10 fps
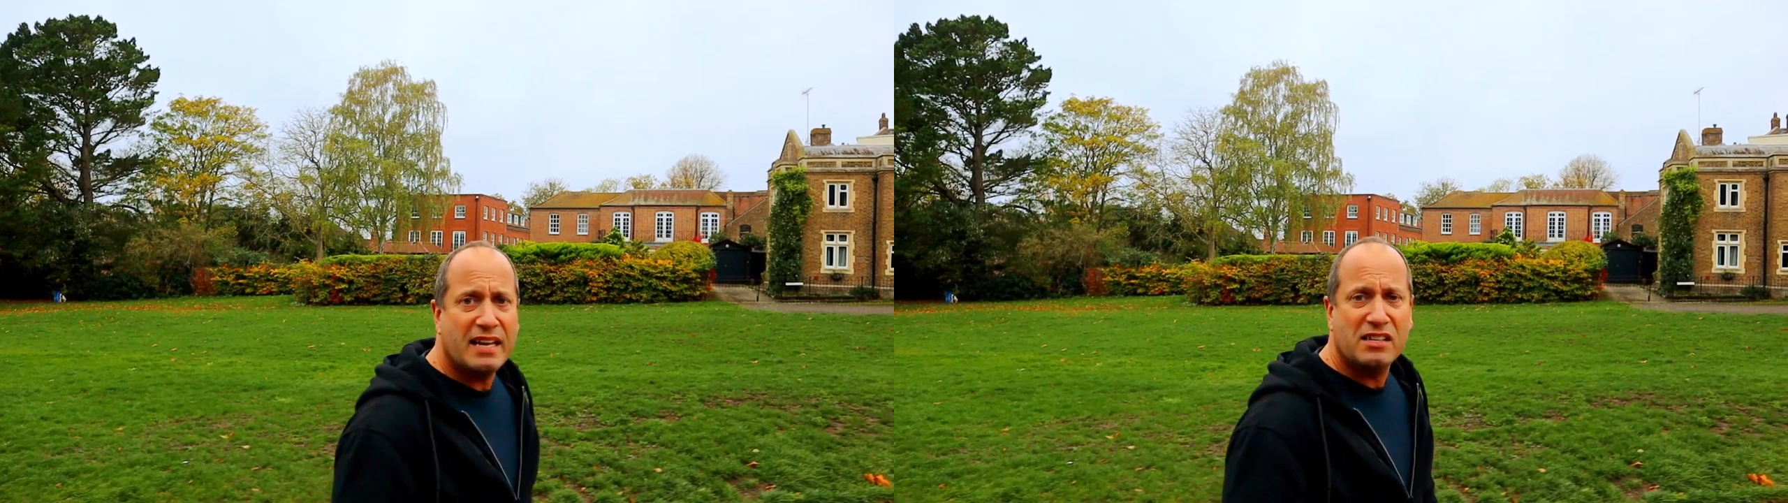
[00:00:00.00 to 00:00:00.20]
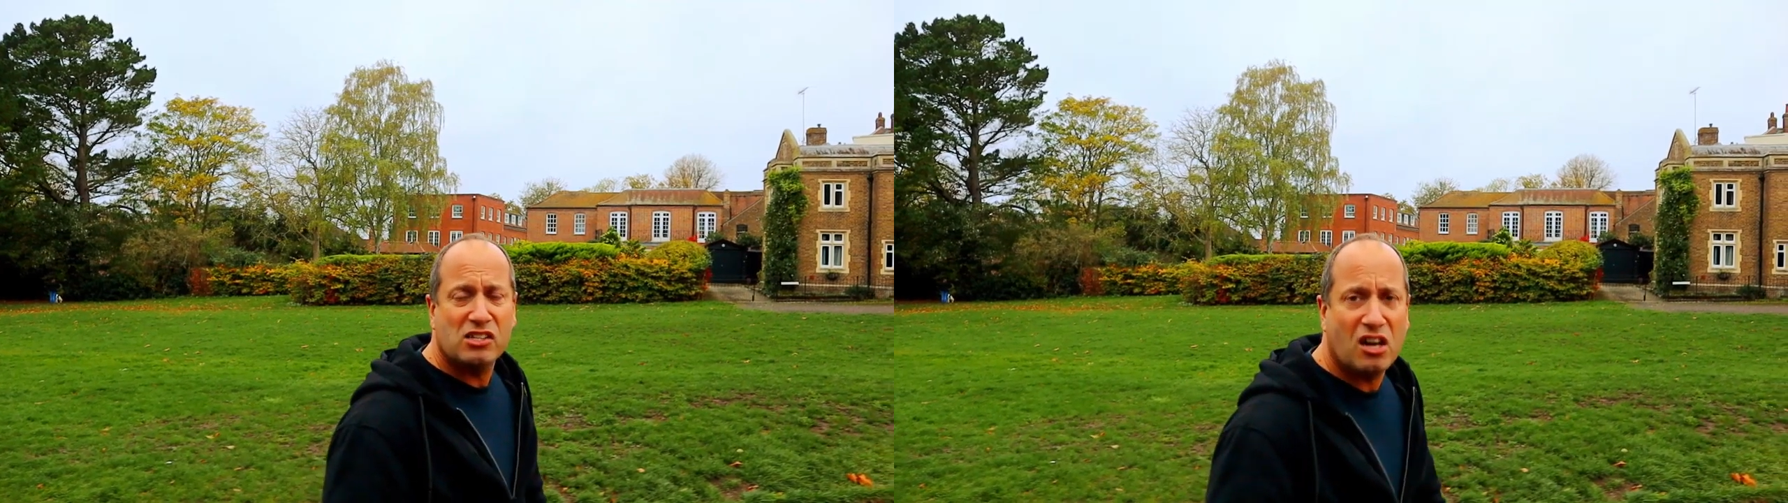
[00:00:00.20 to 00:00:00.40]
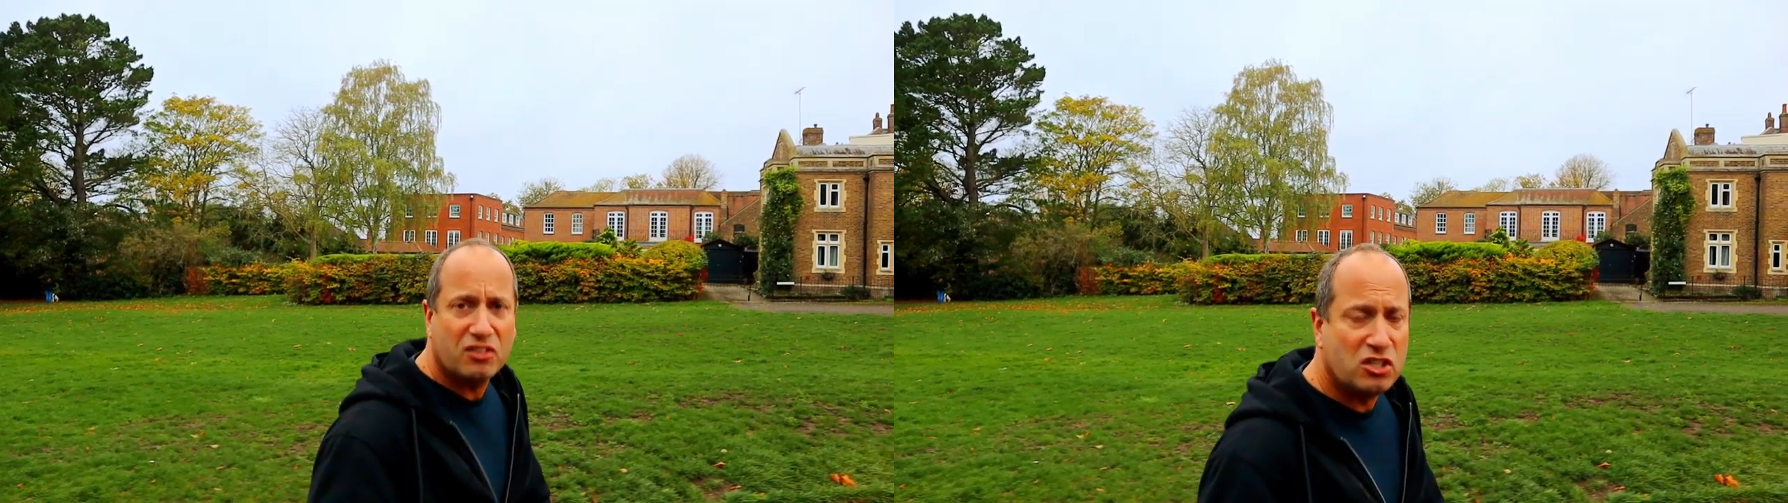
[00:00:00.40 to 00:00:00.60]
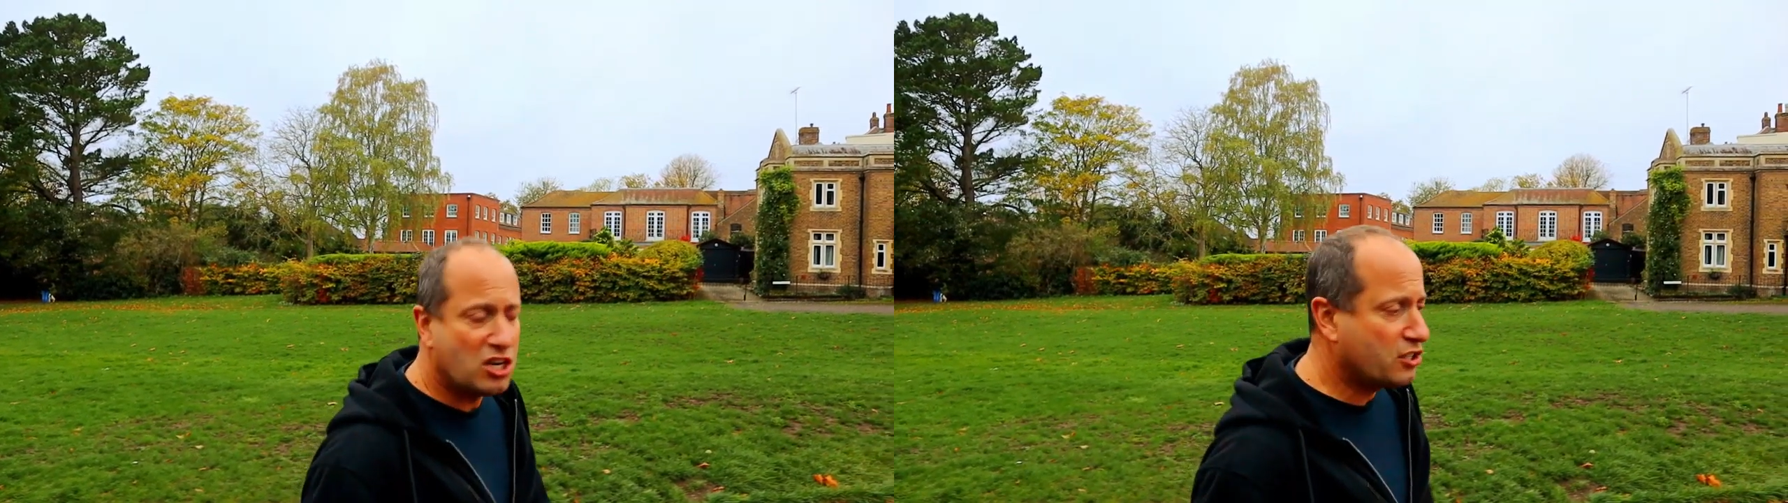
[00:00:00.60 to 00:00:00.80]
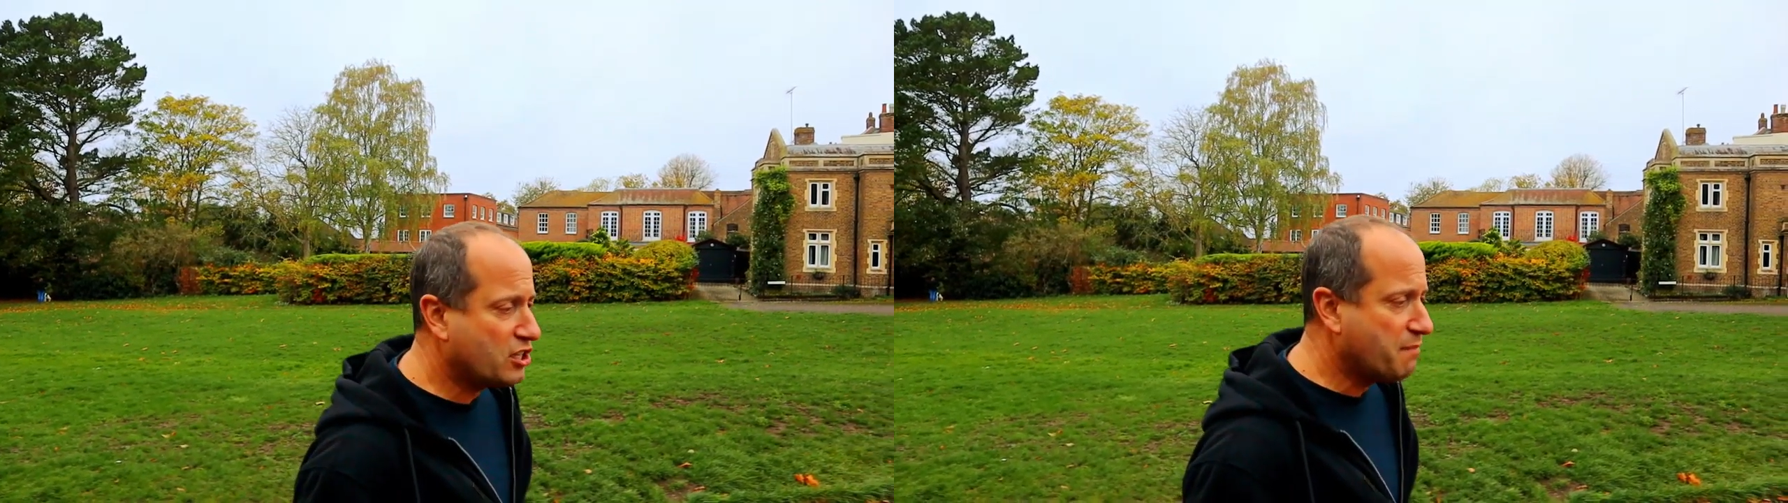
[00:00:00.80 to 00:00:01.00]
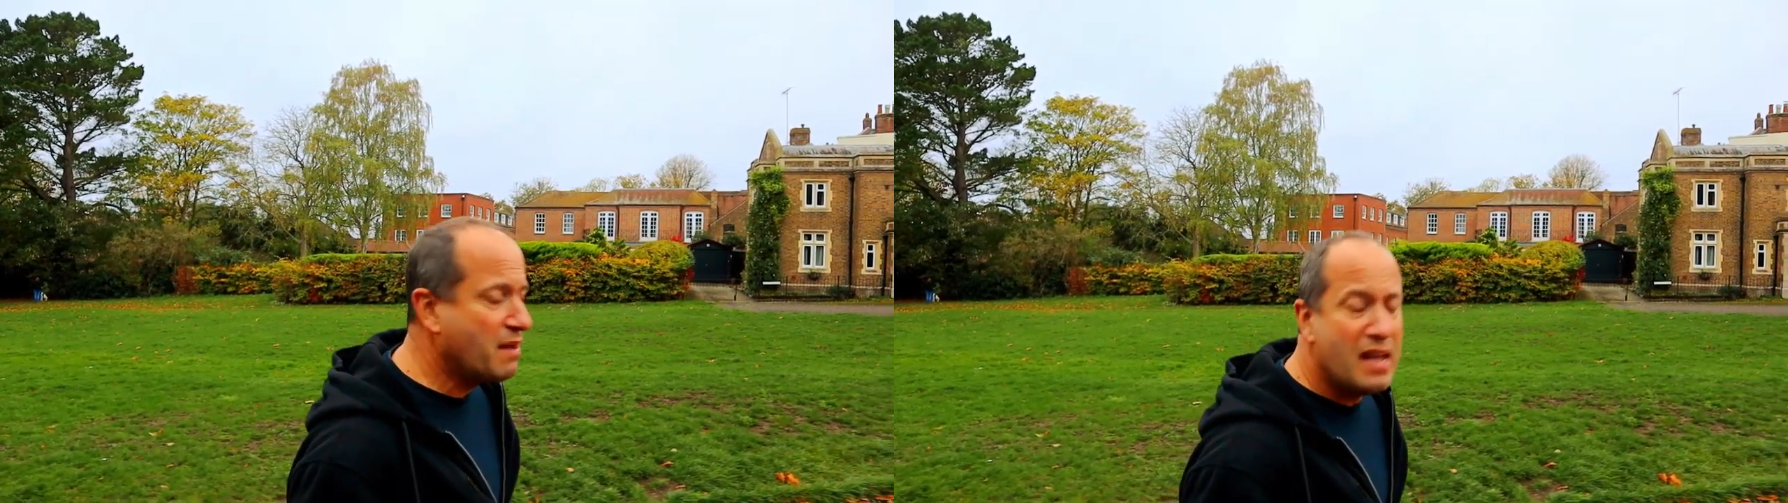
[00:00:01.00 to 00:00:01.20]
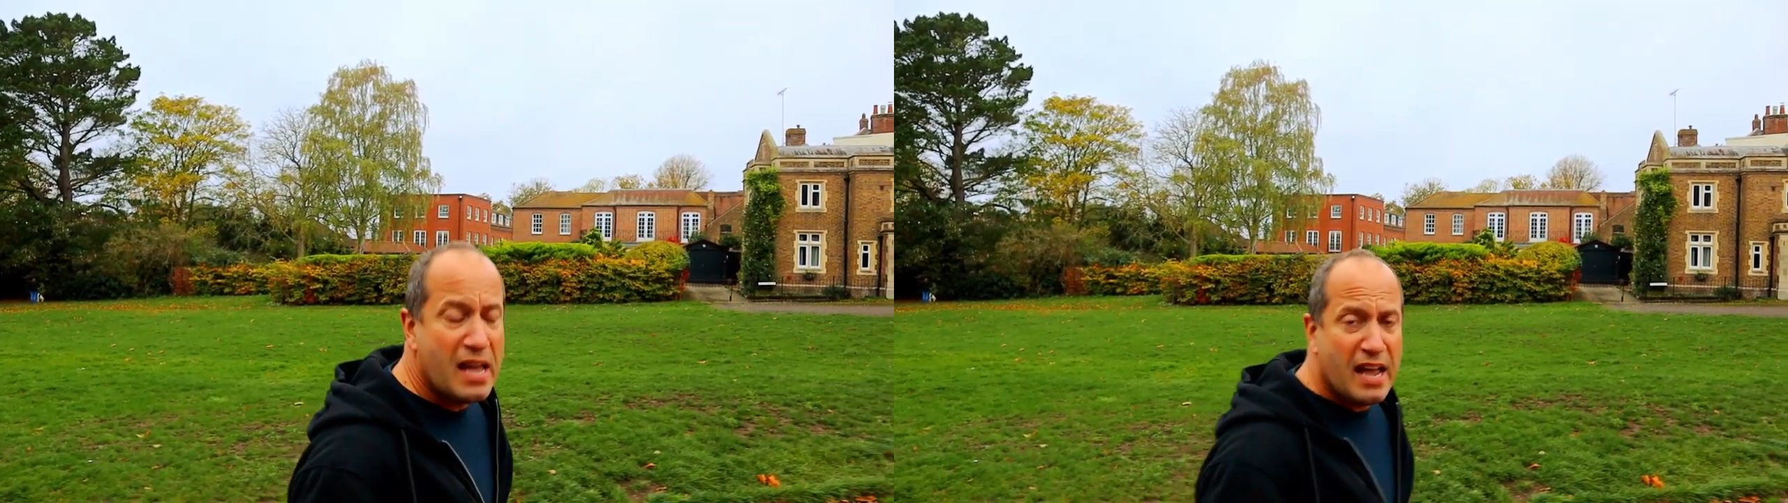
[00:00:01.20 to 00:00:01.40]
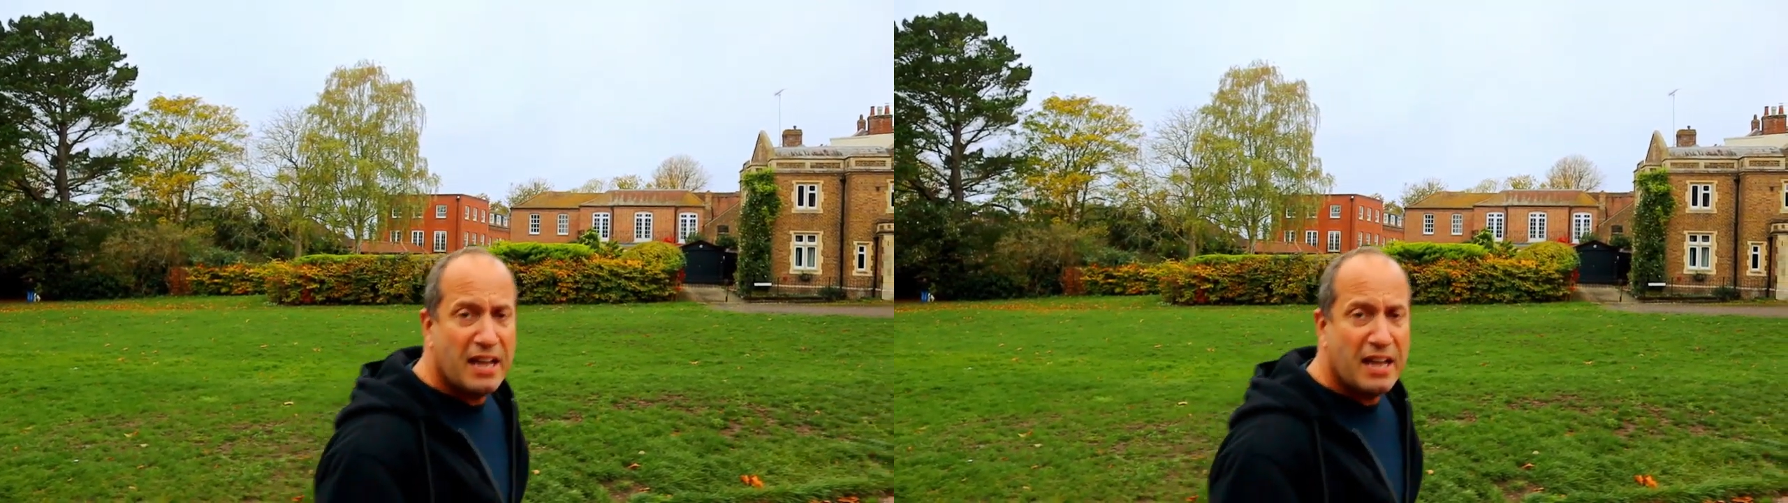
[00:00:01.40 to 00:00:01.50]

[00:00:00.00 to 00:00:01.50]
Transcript: He didn't start to judge him.